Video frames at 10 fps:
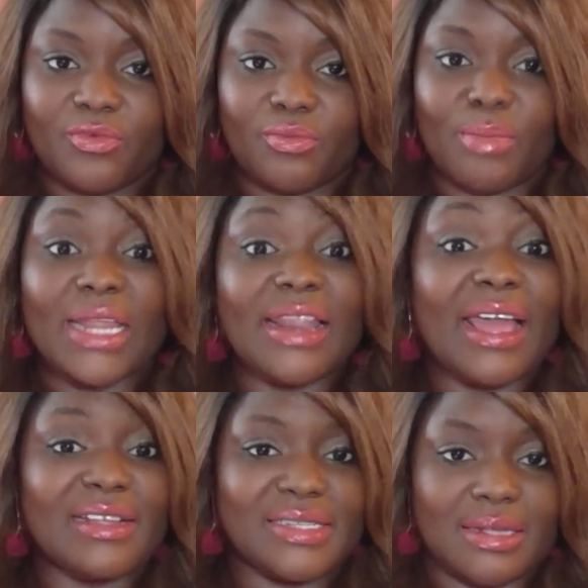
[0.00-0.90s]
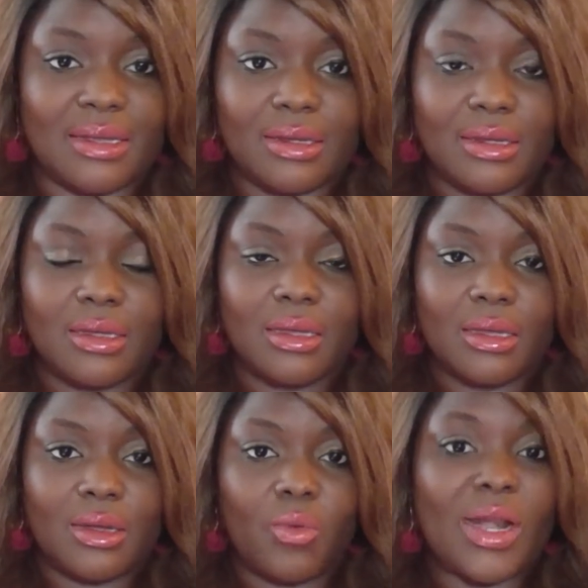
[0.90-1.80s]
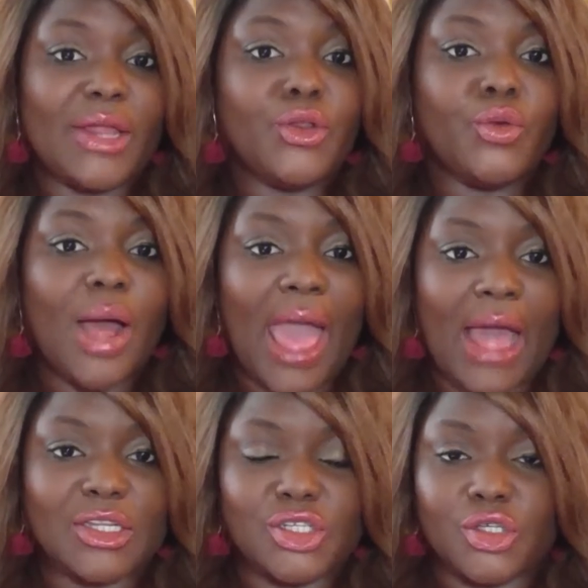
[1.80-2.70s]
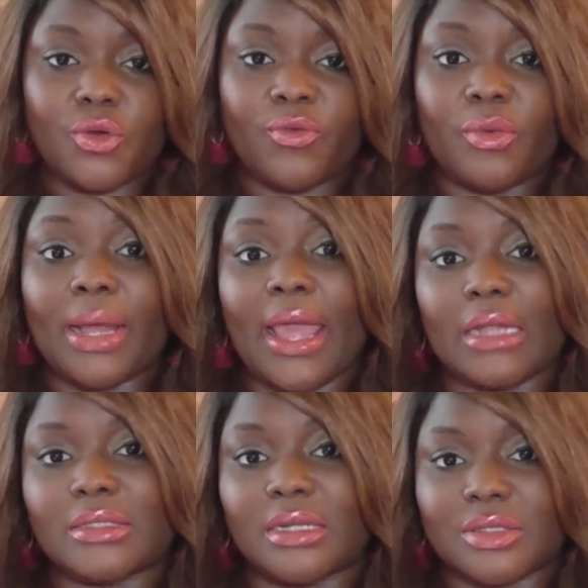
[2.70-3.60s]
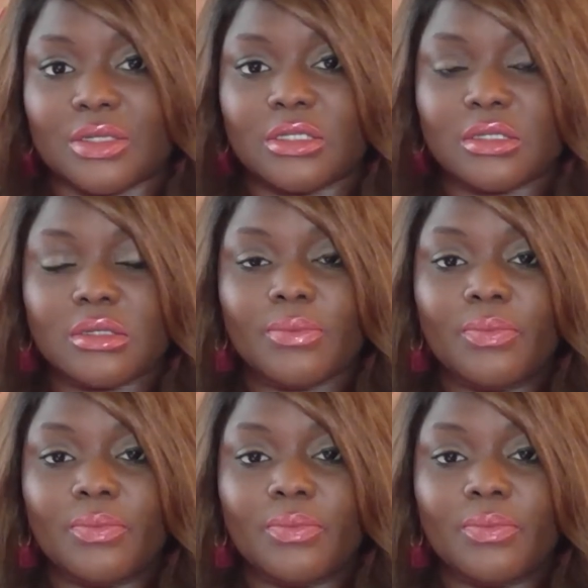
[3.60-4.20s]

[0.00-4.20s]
my legacy, what I knew I had to do for my ancestors,